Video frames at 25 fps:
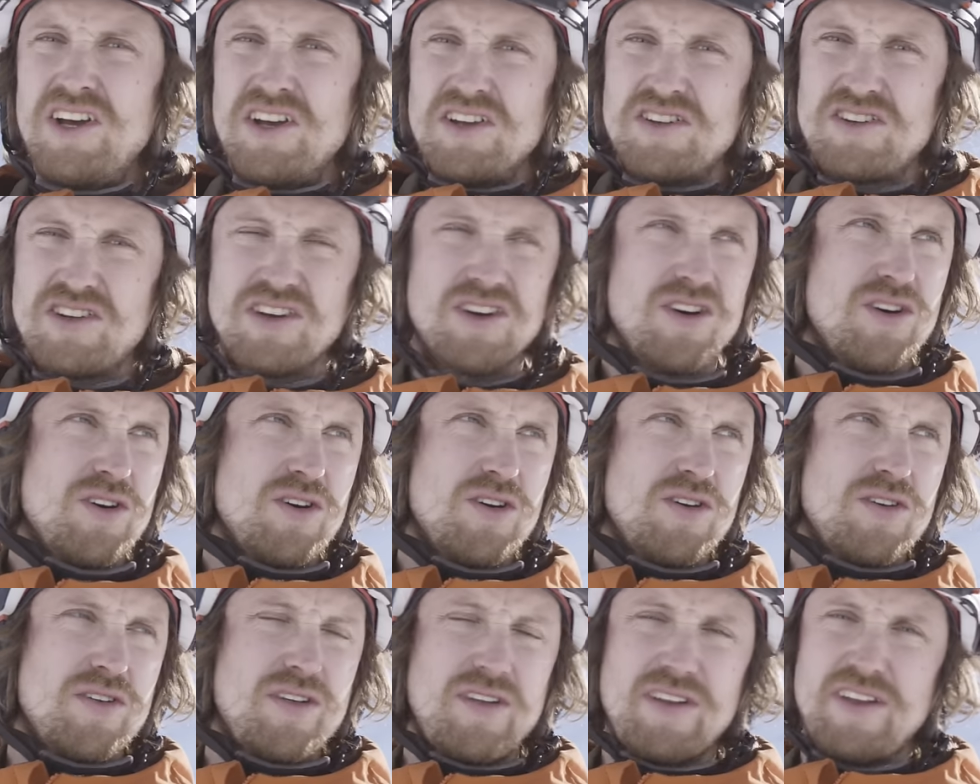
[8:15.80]

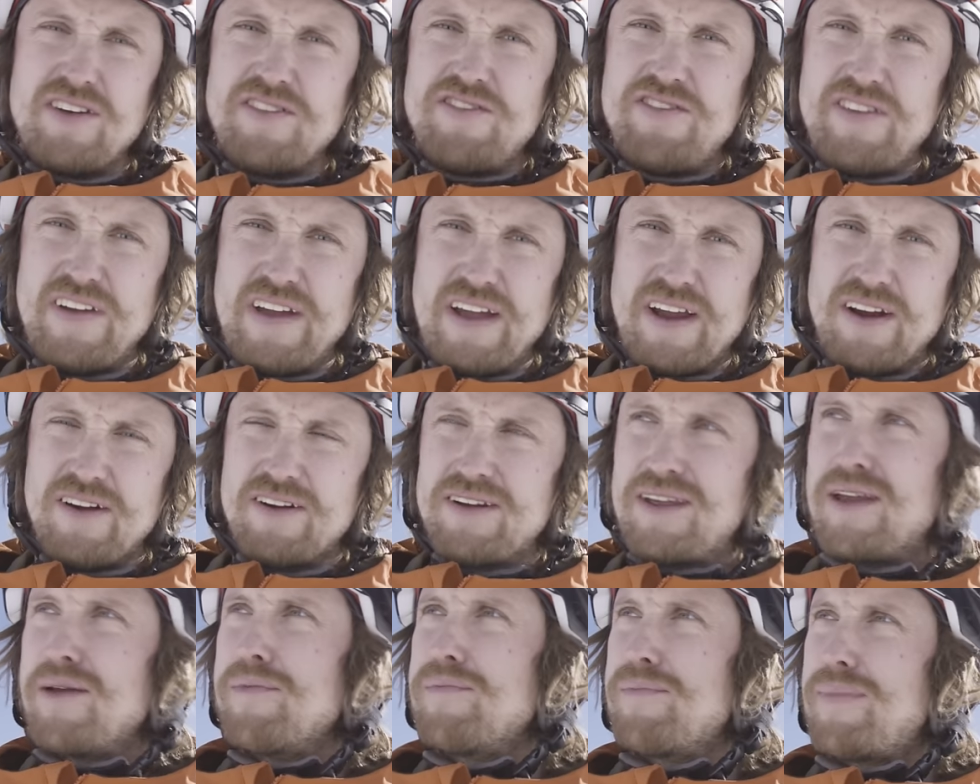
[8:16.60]
So the fear
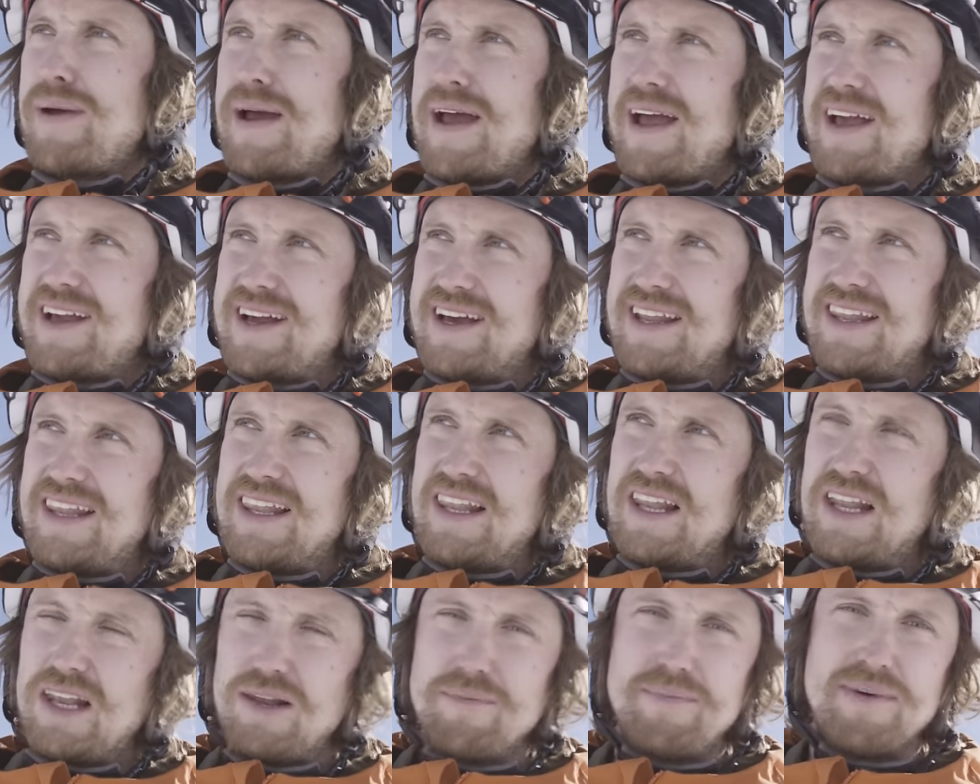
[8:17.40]
came back a
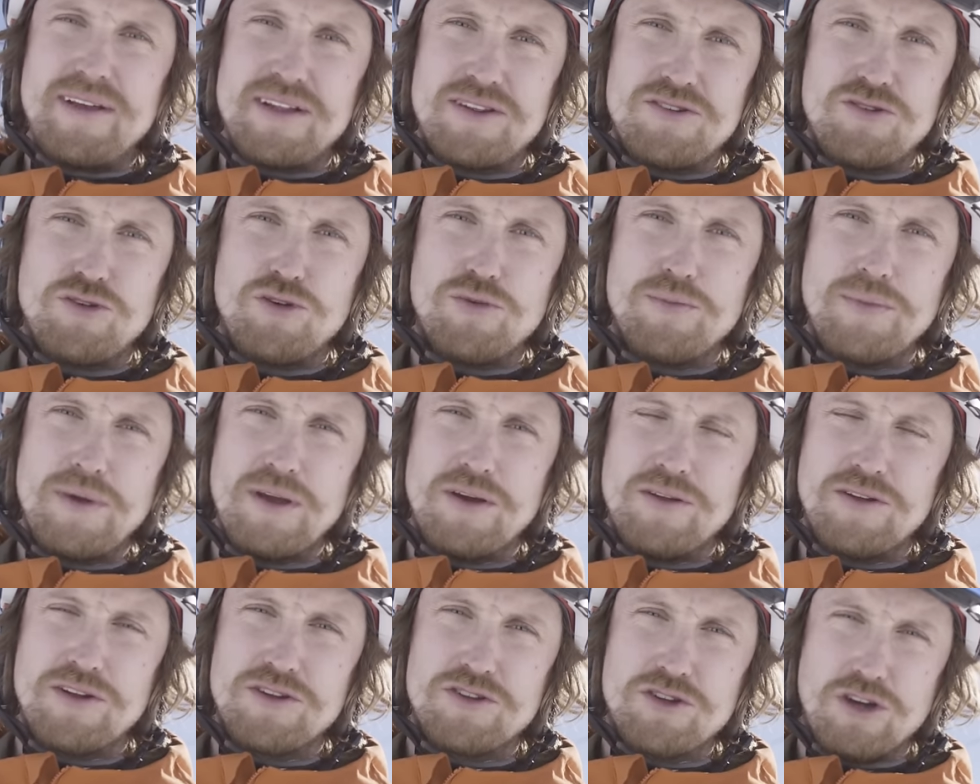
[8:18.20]
little bit to me
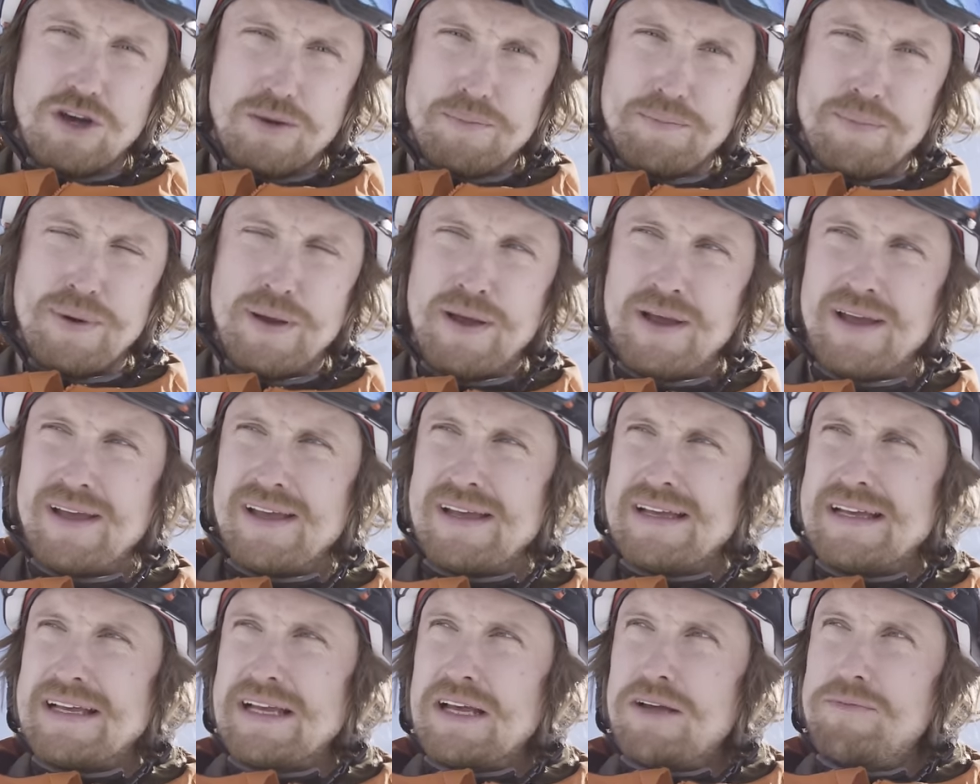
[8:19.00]
on the top,
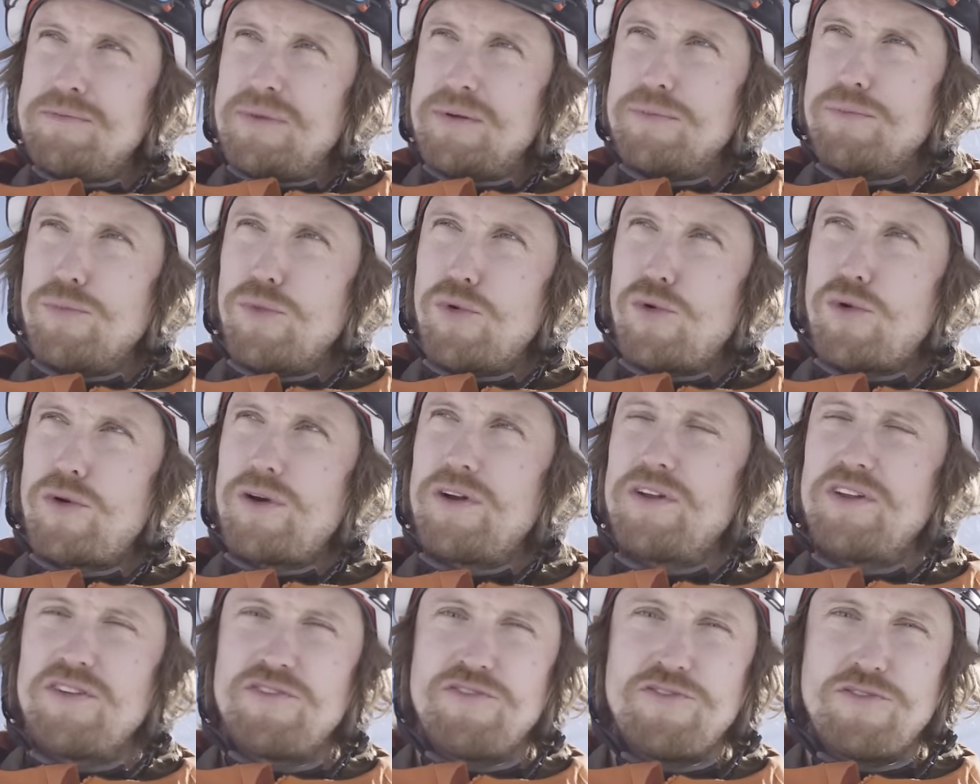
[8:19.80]
but more
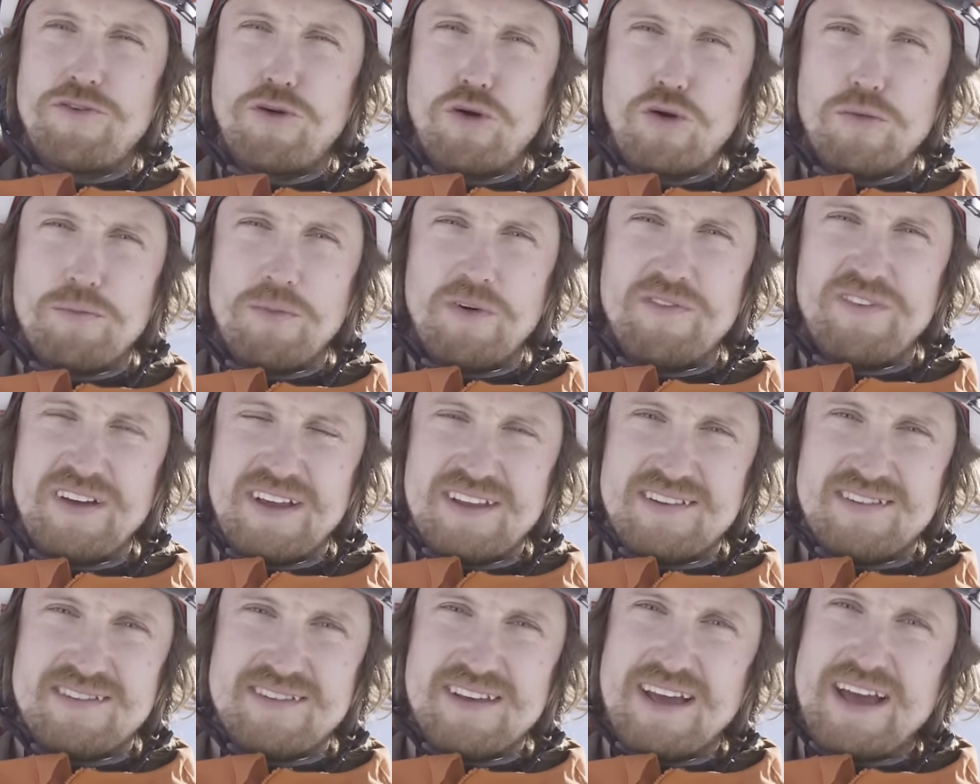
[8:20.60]
in the form of
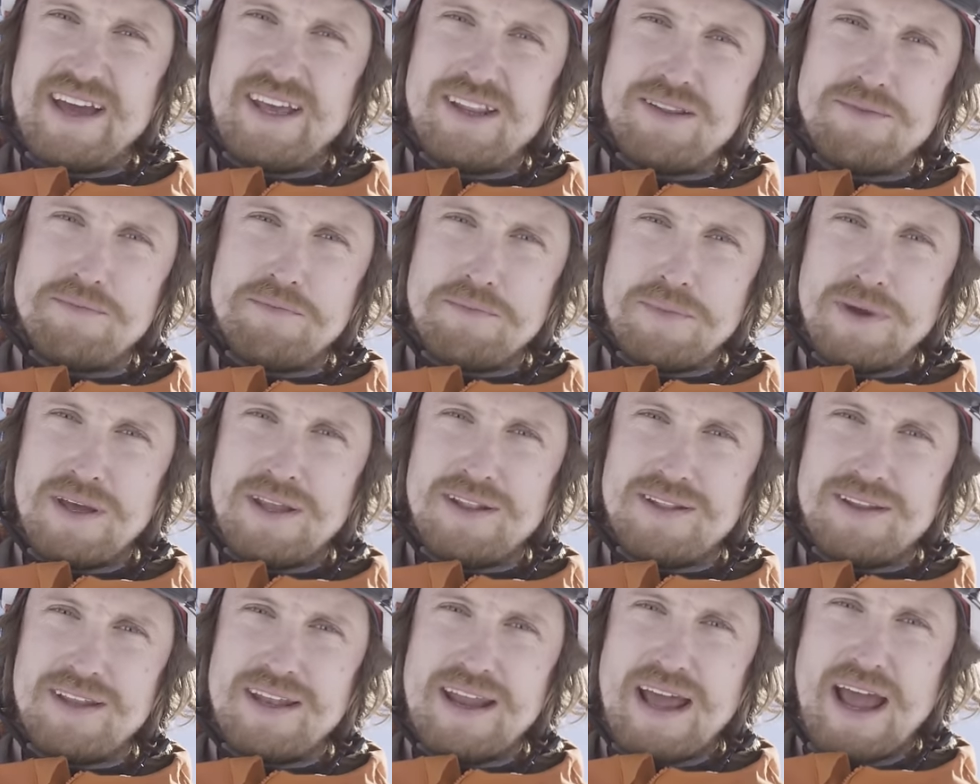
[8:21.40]

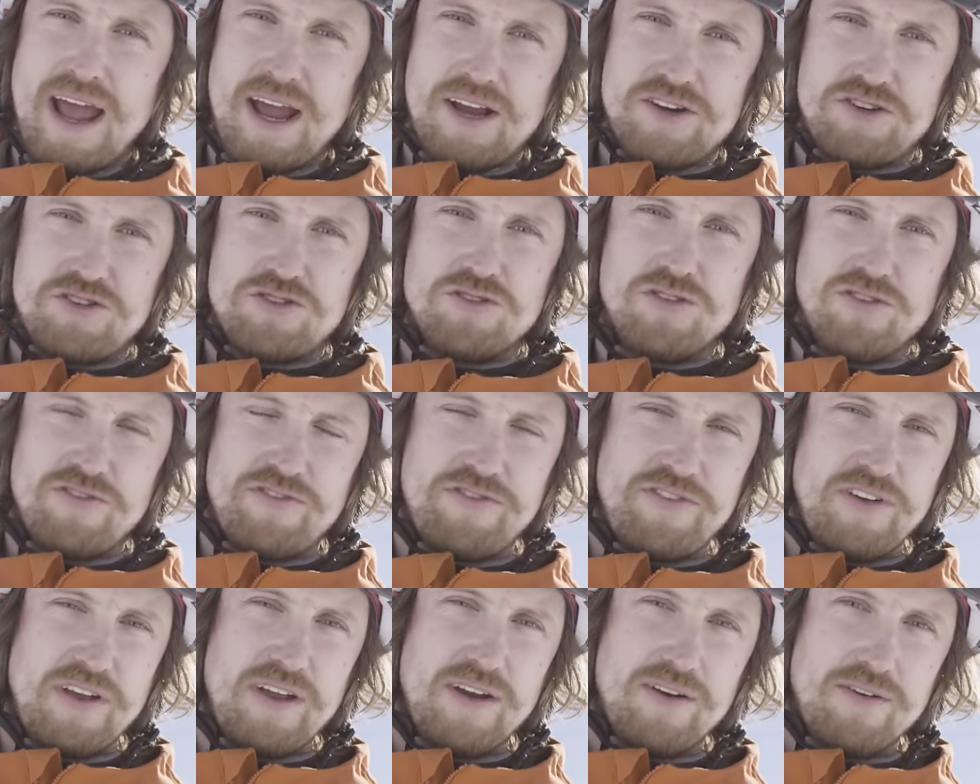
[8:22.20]
excitement than actual
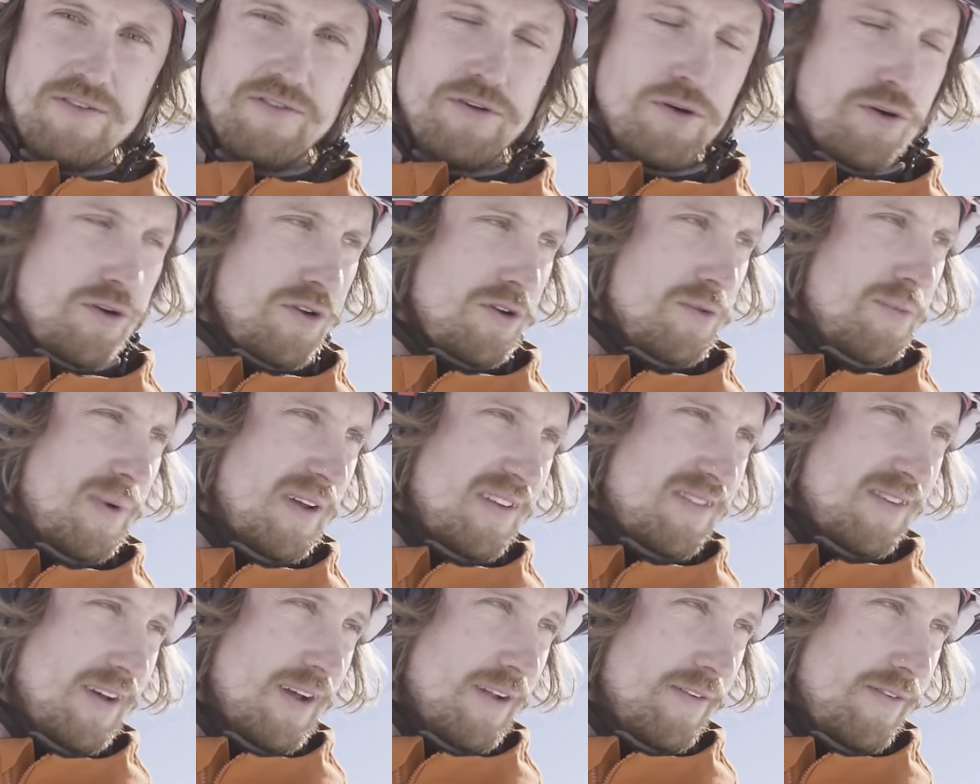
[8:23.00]
fear of hurting
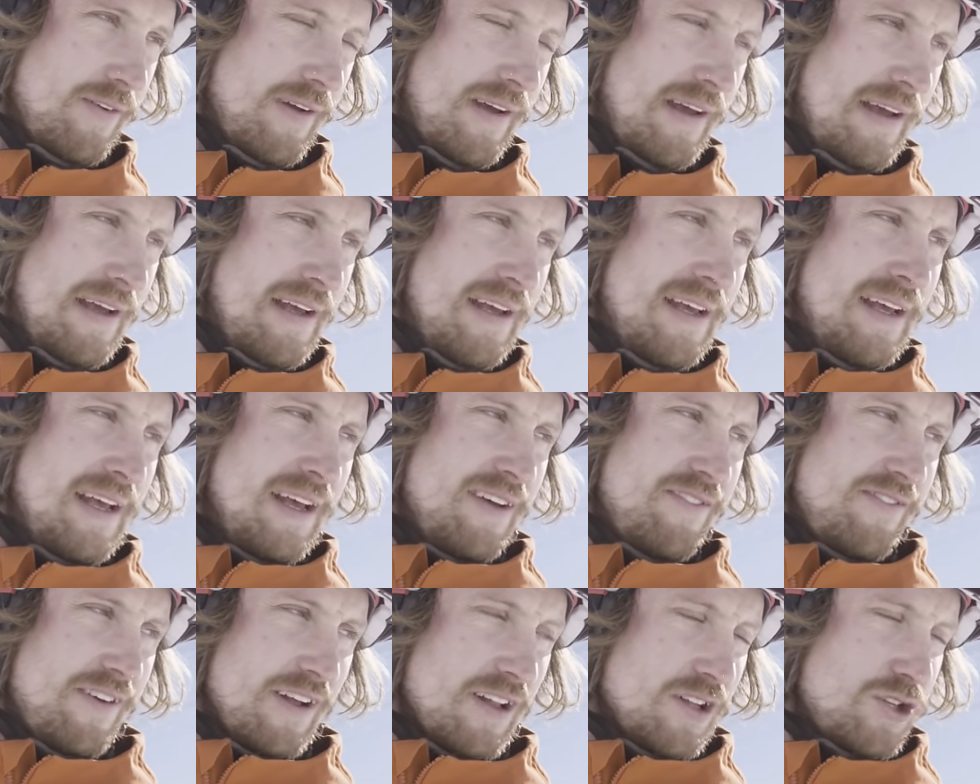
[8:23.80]
myself.
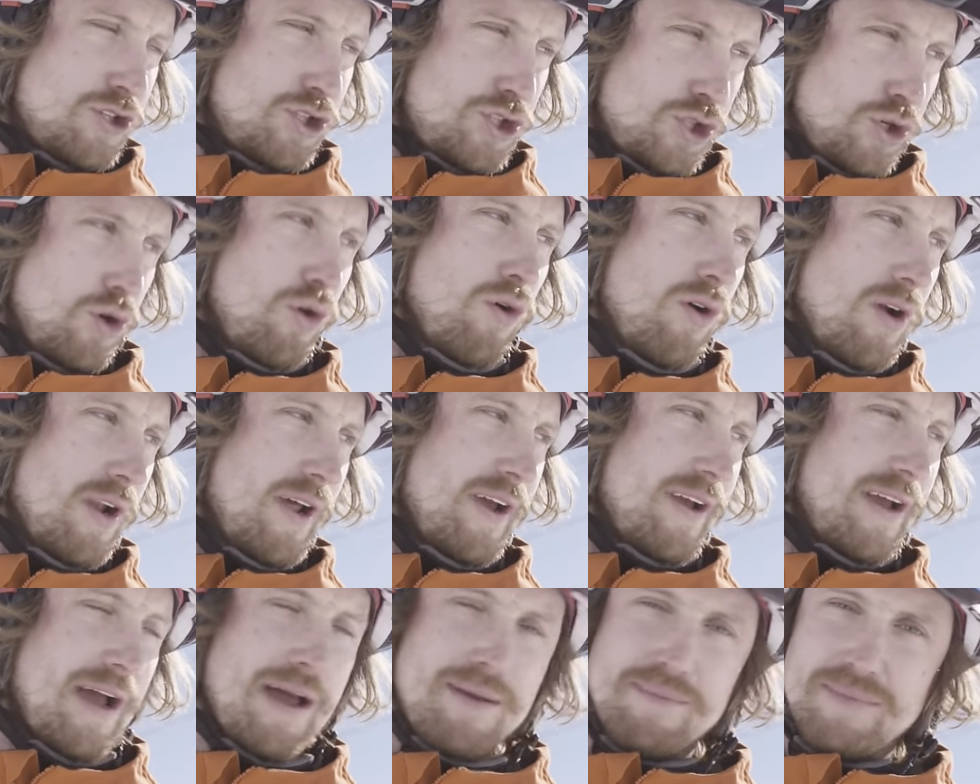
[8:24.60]
I felt sure
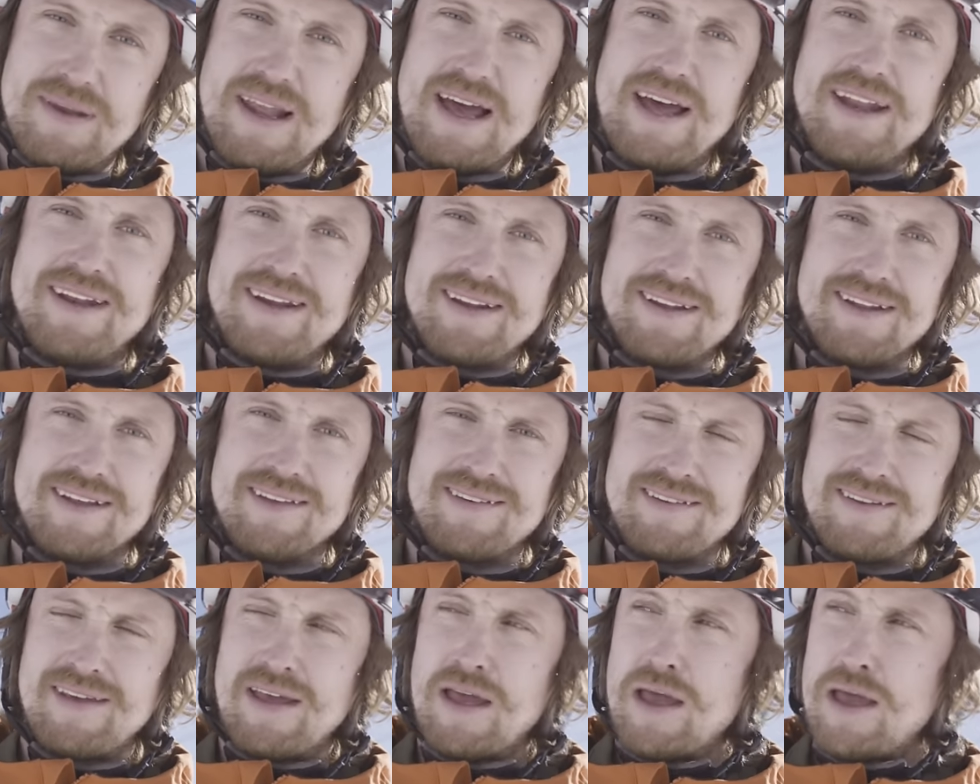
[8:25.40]
like I'm landing
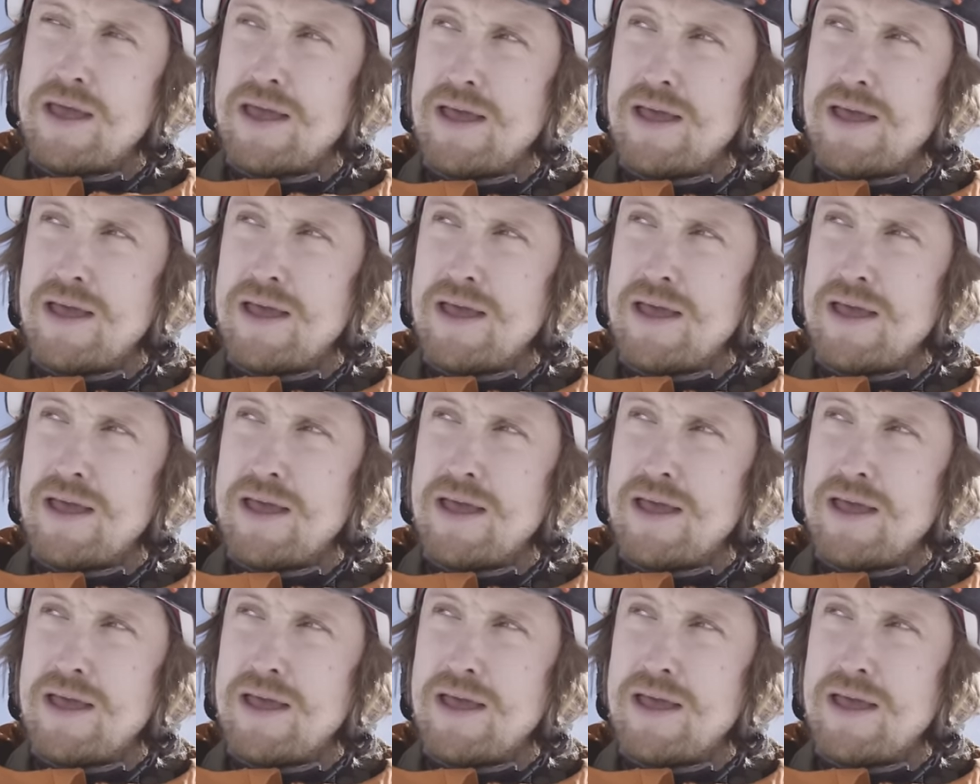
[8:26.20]
this.